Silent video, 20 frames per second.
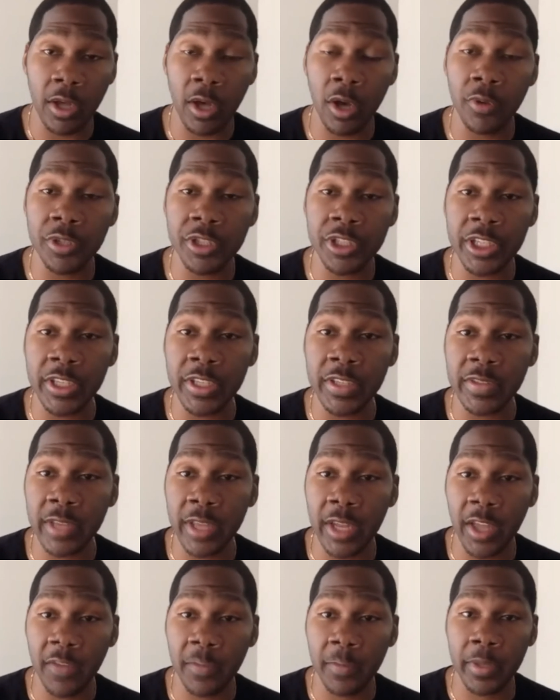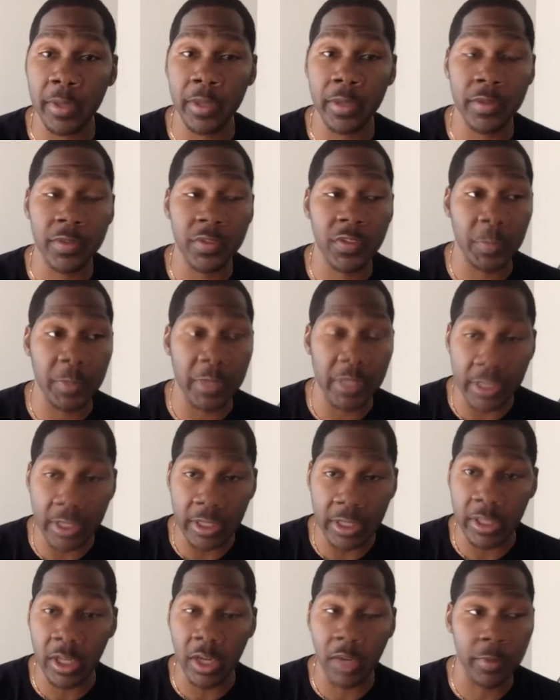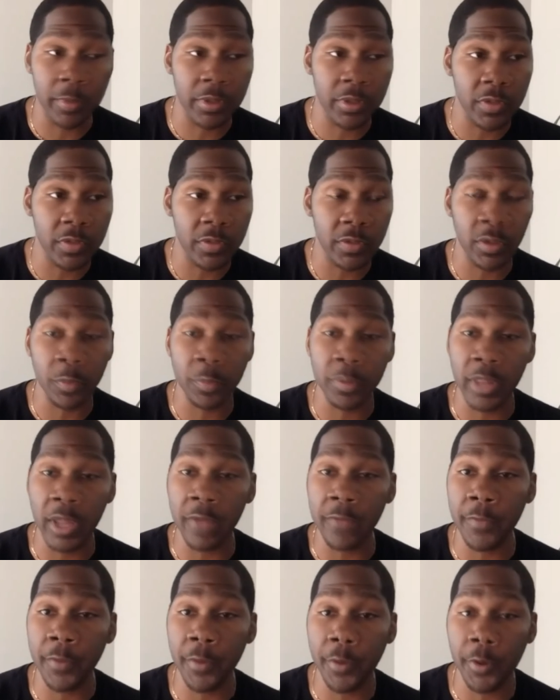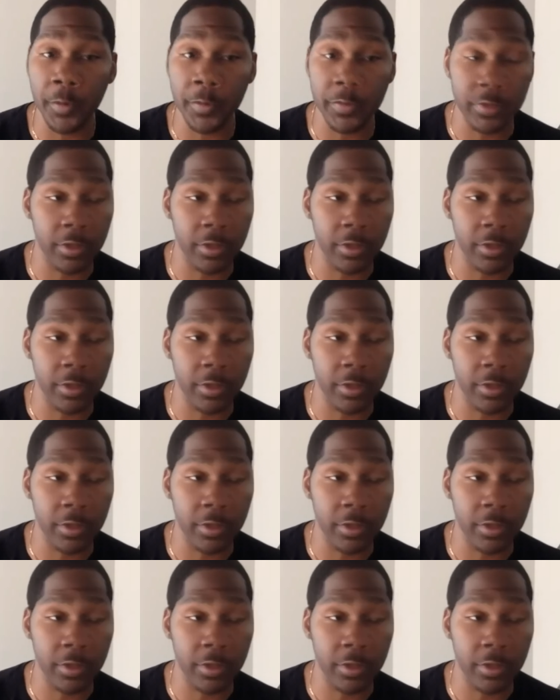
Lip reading: OGs that have been speaking, that have been using their platforms,